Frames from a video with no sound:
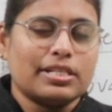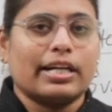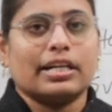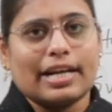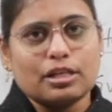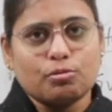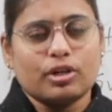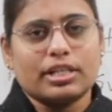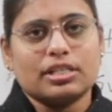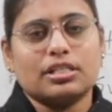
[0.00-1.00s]
like
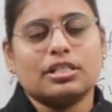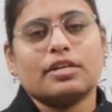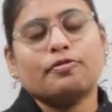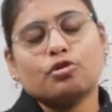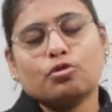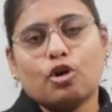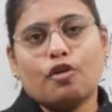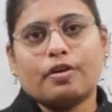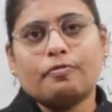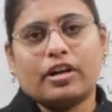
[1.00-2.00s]
transportation system to go
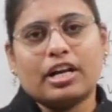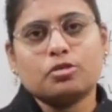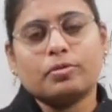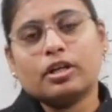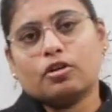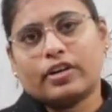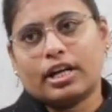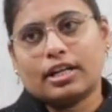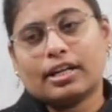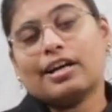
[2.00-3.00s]
from one hospital to one
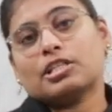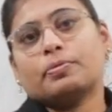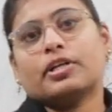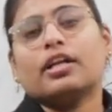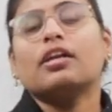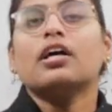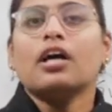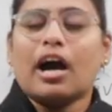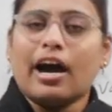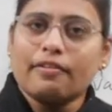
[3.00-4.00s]
other hospital,
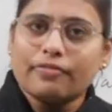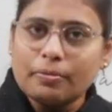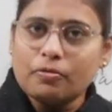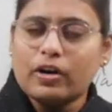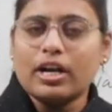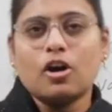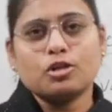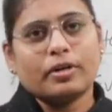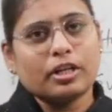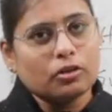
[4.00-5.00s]
or from one
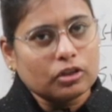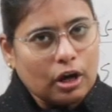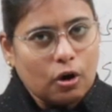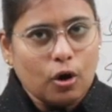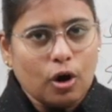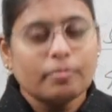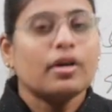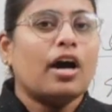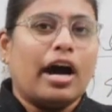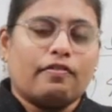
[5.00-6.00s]
hospital to the home,
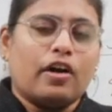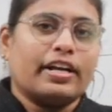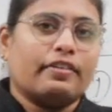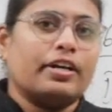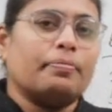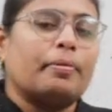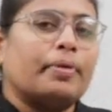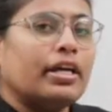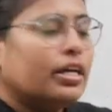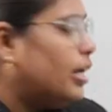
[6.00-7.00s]
or whatever it may be,
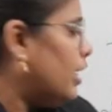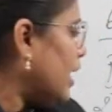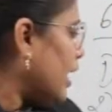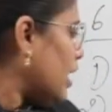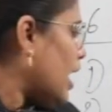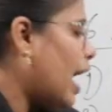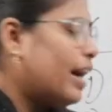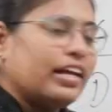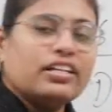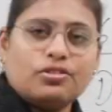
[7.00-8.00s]
here
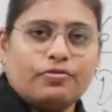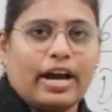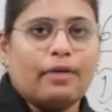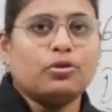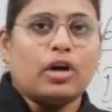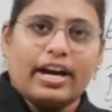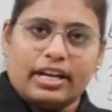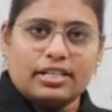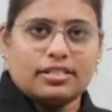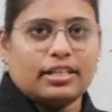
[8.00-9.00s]
we have to
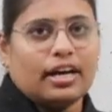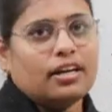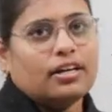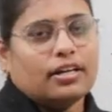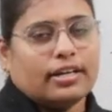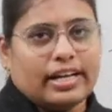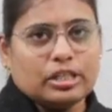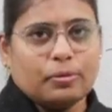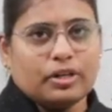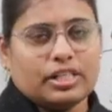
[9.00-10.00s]
arrange the
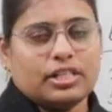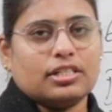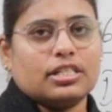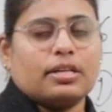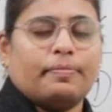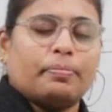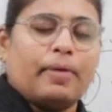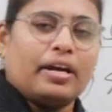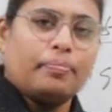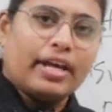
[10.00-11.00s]
transportation system. It
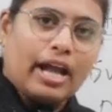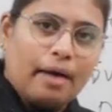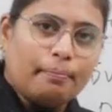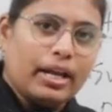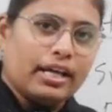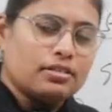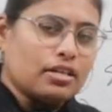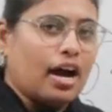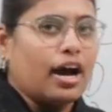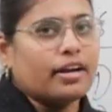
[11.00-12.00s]
might be an ambulance,
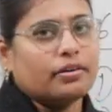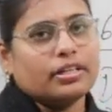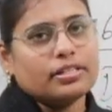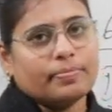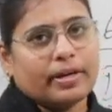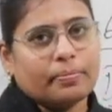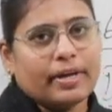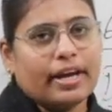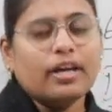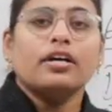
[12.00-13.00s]
or it might be
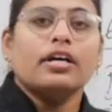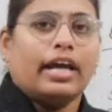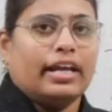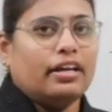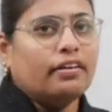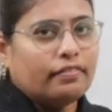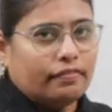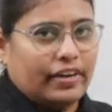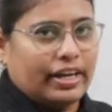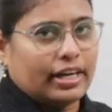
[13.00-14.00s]
any
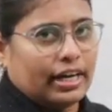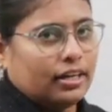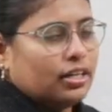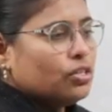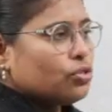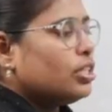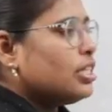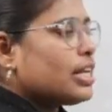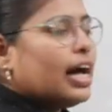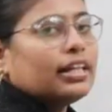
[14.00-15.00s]
vehicle. So these
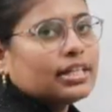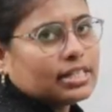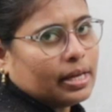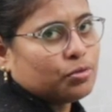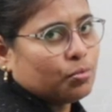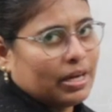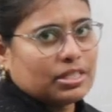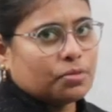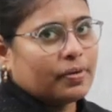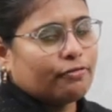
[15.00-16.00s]
are all the steps must
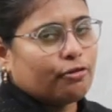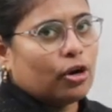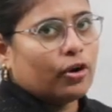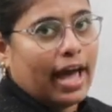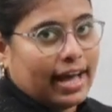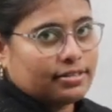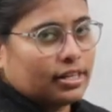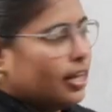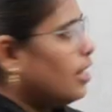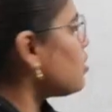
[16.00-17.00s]
be followed as a
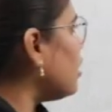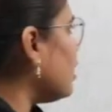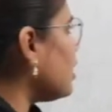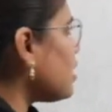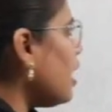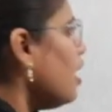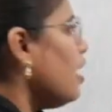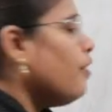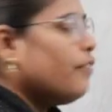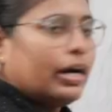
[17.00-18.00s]
nurse. That is,
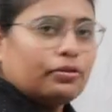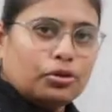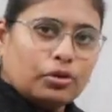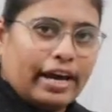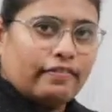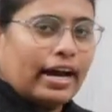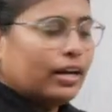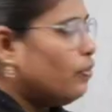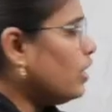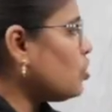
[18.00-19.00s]
we have to do
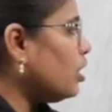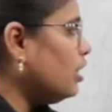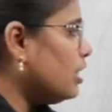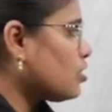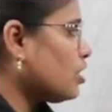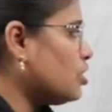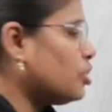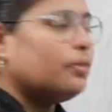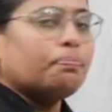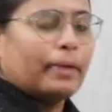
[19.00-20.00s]
evaluation,
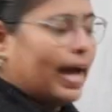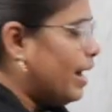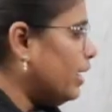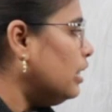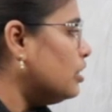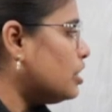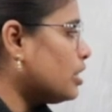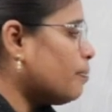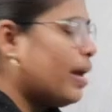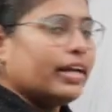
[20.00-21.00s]
discussion, planning,
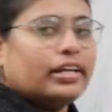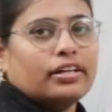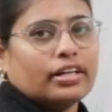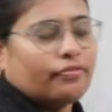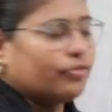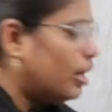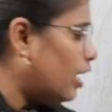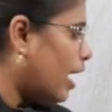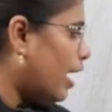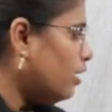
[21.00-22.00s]
determining, referral,
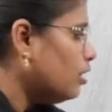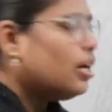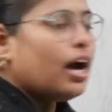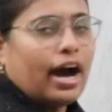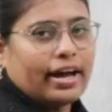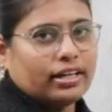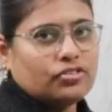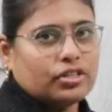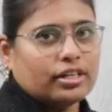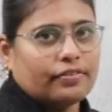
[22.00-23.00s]
and
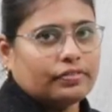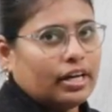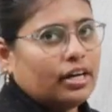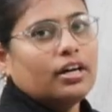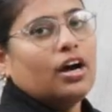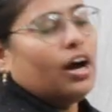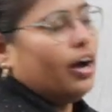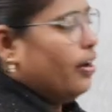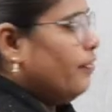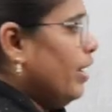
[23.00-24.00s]
arranging of the
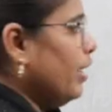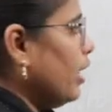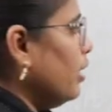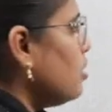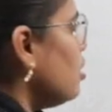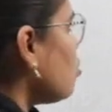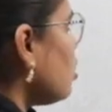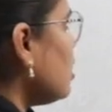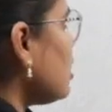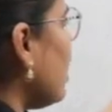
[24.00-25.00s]
vehicles. So
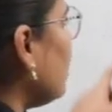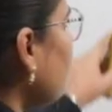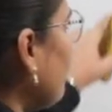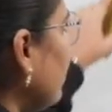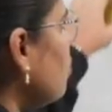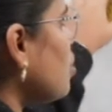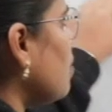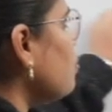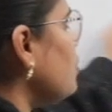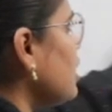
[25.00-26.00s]
these are all the main
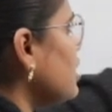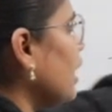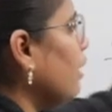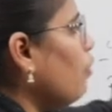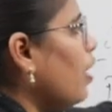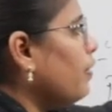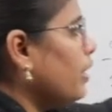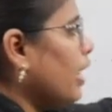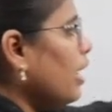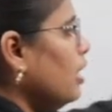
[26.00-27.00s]
steps which is involved in the